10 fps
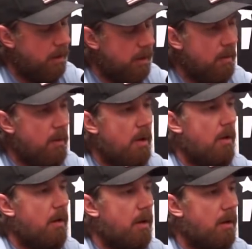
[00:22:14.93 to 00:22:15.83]
you know
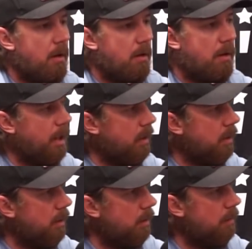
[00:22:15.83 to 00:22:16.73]
what?
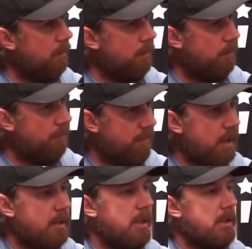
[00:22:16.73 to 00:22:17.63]
Like,
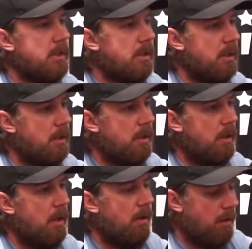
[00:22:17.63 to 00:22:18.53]
fuck this.
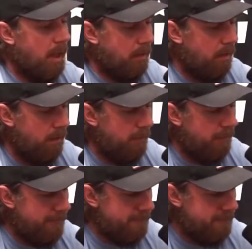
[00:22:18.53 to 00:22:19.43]
Like,
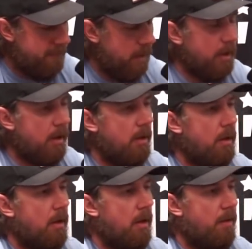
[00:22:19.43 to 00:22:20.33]
fuck
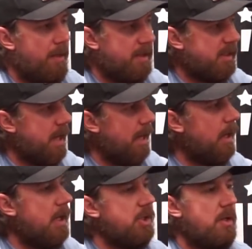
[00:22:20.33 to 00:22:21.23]
this
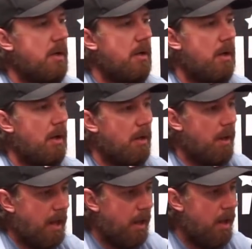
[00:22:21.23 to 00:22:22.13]
stagnation.
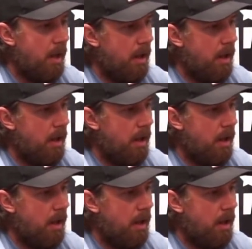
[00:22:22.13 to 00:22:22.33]
Like,